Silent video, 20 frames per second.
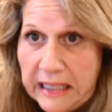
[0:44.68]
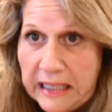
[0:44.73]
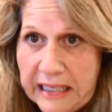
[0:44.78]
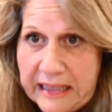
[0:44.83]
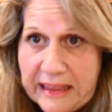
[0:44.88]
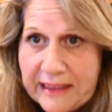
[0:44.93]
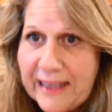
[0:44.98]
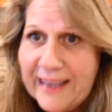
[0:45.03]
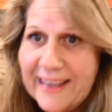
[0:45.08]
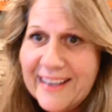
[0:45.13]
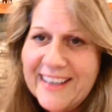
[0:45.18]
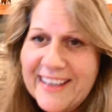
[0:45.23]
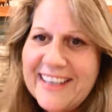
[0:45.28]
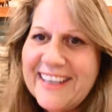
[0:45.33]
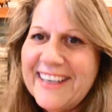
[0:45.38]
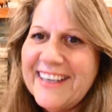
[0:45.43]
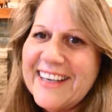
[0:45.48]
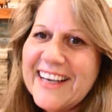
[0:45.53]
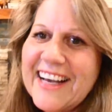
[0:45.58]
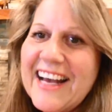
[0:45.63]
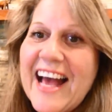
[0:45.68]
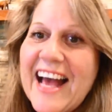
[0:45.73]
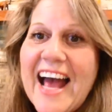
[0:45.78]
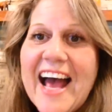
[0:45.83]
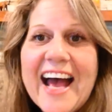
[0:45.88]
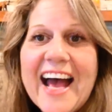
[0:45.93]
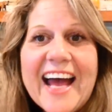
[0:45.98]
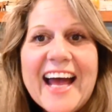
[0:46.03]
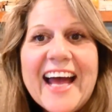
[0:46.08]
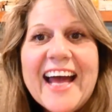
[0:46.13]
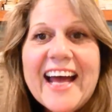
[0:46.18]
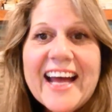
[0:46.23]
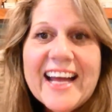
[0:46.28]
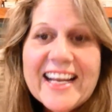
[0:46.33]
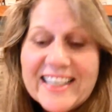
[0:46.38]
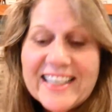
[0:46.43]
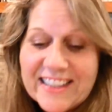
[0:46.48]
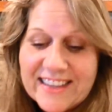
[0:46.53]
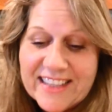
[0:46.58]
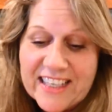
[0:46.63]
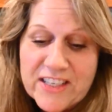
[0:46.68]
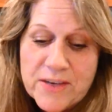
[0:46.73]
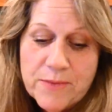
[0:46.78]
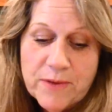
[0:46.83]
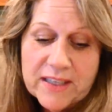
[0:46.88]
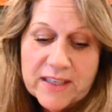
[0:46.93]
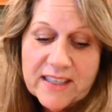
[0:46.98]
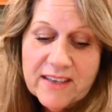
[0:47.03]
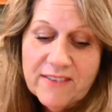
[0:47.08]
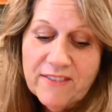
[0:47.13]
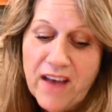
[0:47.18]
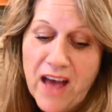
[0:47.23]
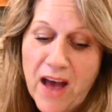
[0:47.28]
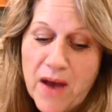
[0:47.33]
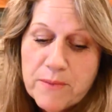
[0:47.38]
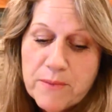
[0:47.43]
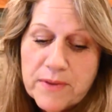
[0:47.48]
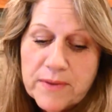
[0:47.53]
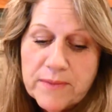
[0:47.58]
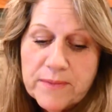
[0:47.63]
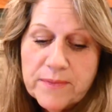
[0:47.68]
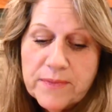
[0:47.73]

anything, and then you want to give up.